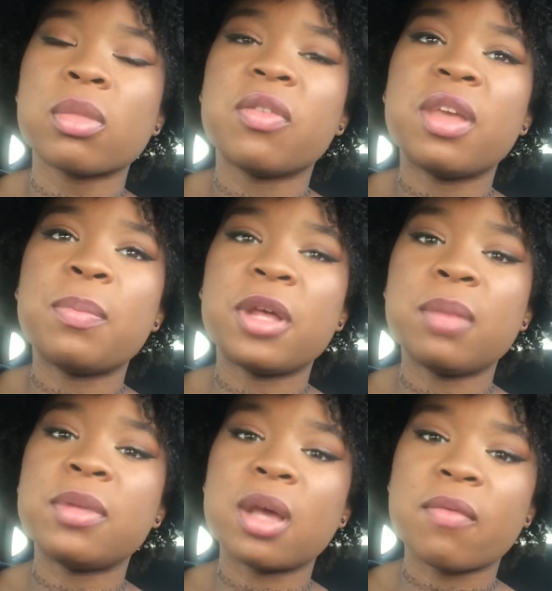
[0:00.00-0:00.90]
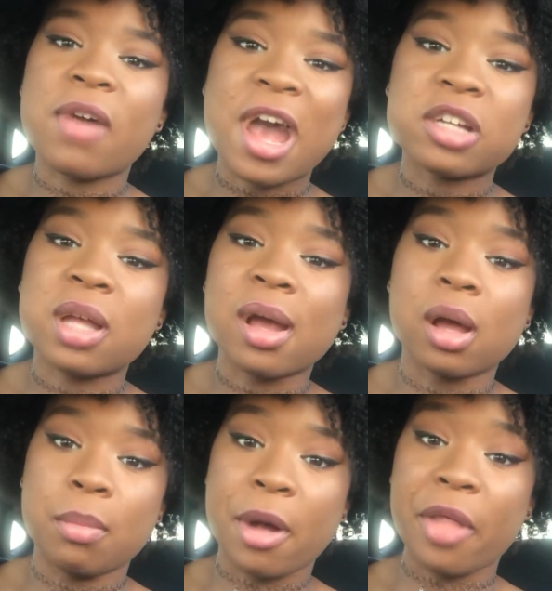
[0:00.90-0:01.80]
epitome of hashtag
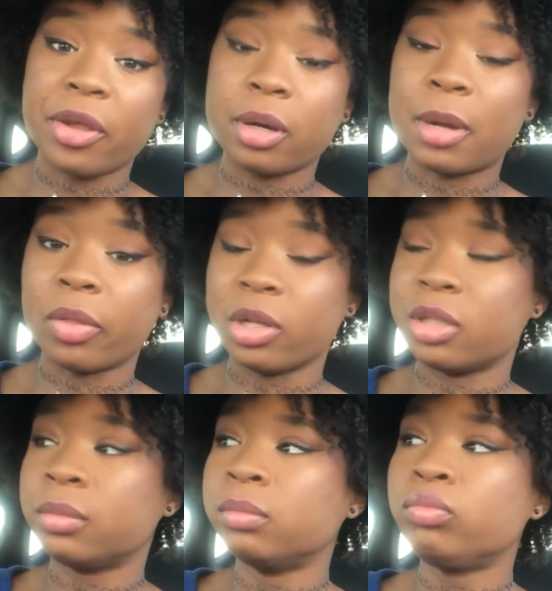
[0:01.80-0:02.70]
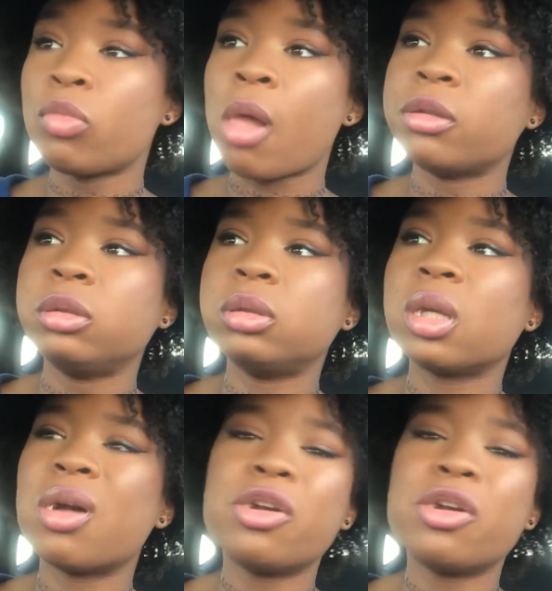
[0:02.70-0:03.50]
unbothered about this. She was like, oh,